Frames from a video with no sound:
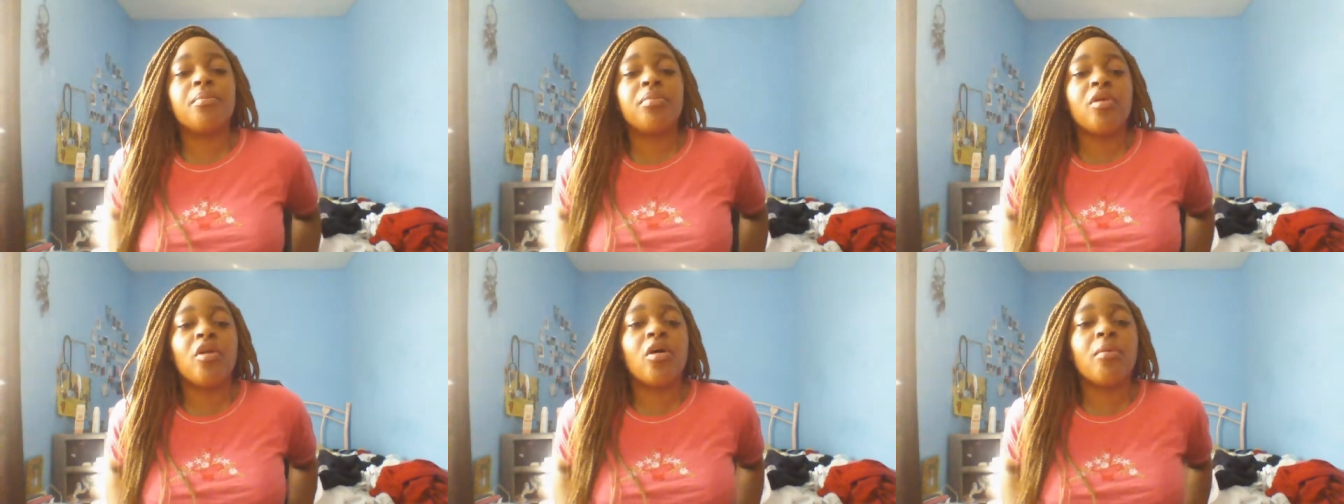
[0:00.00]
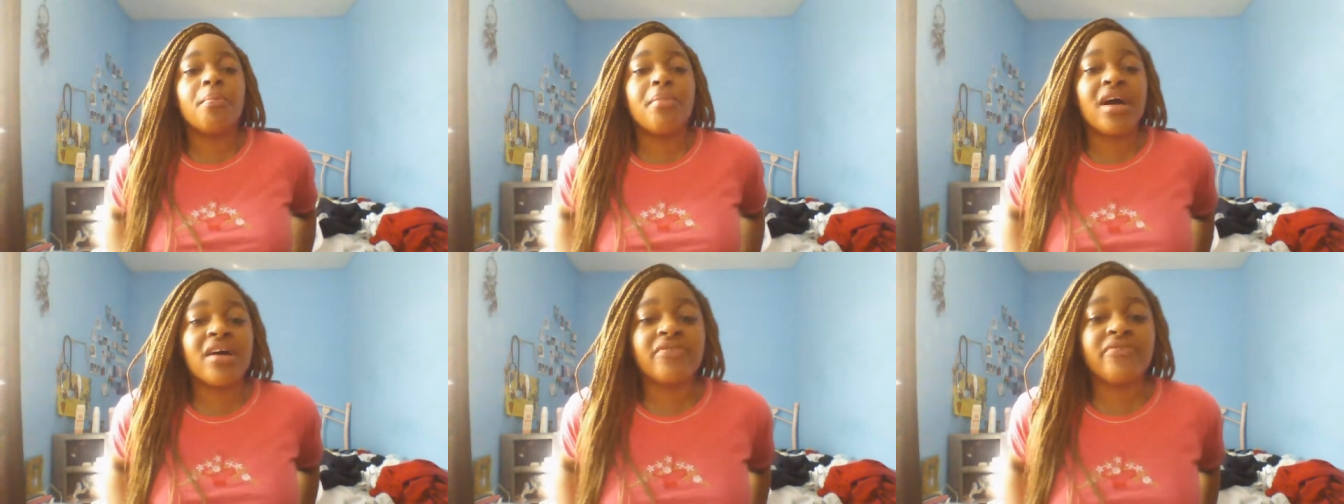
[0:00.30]
my
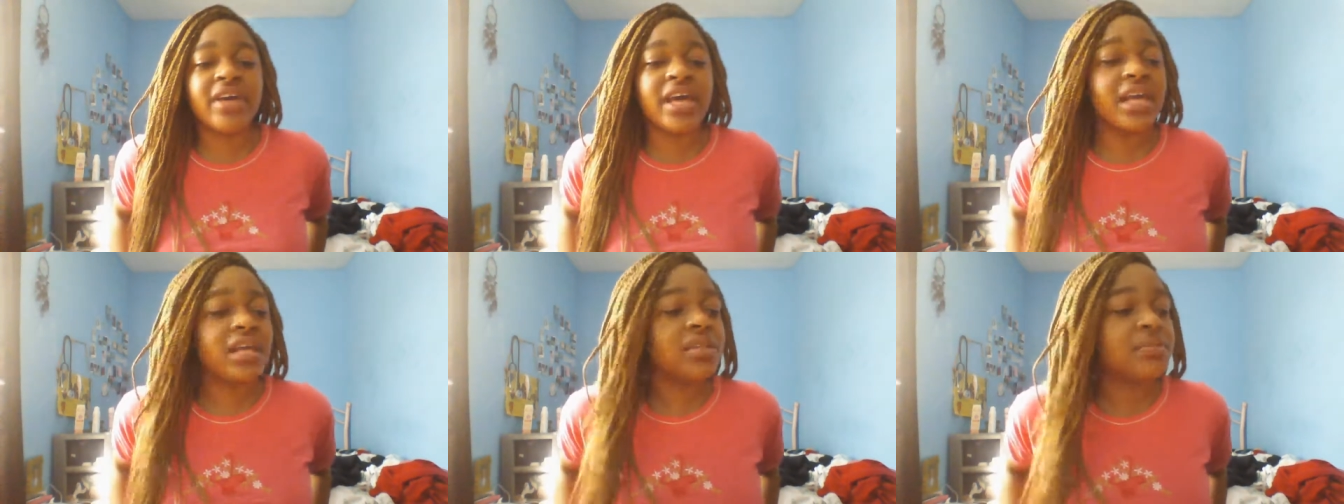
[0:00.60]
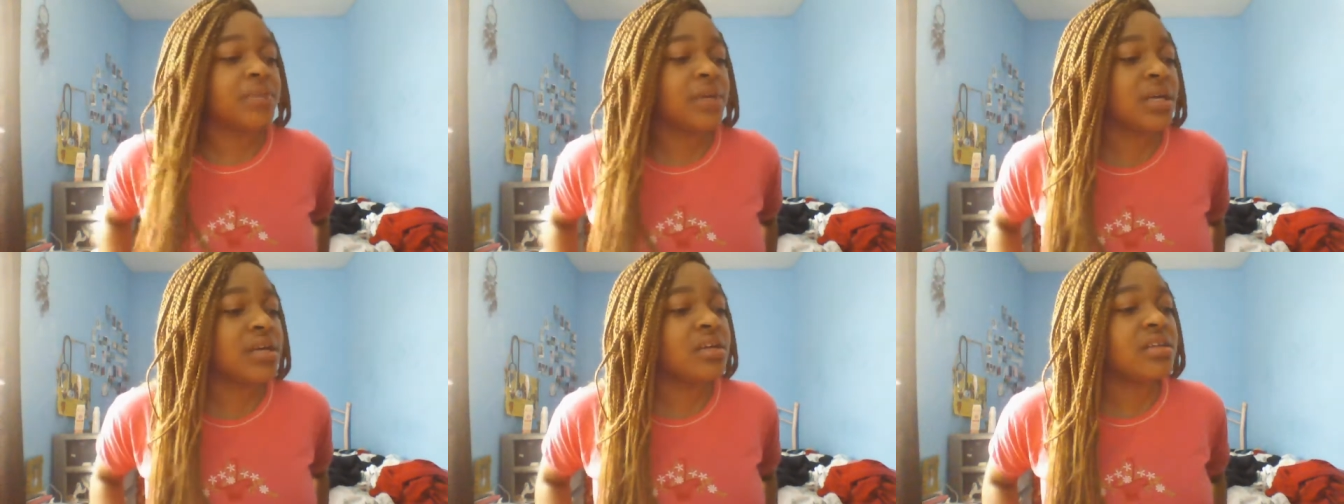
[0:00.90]
face
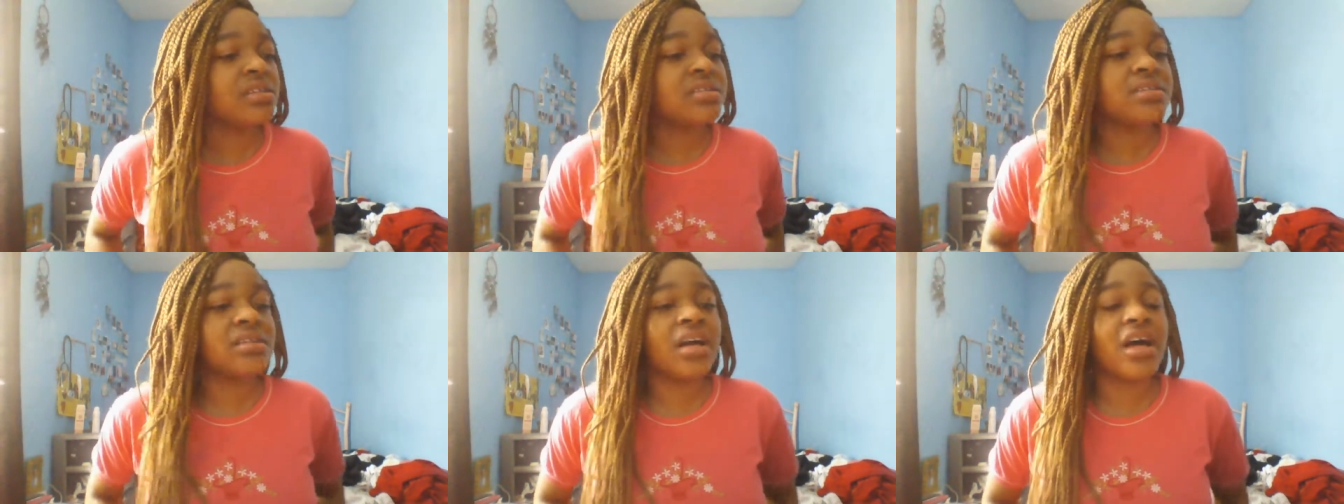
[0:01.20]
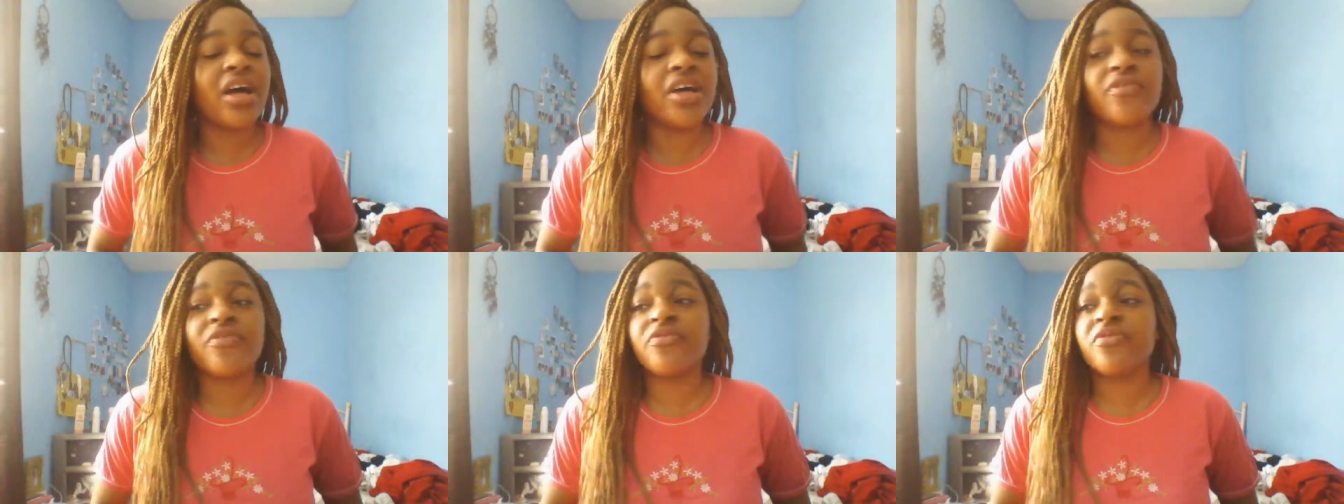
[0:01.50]
because I
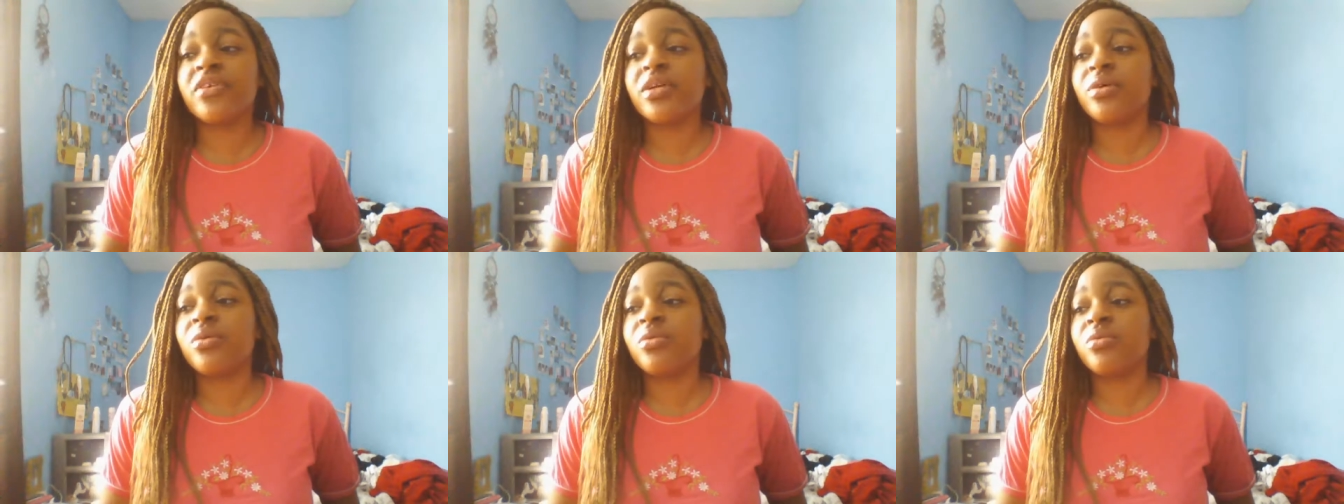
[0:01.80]
feel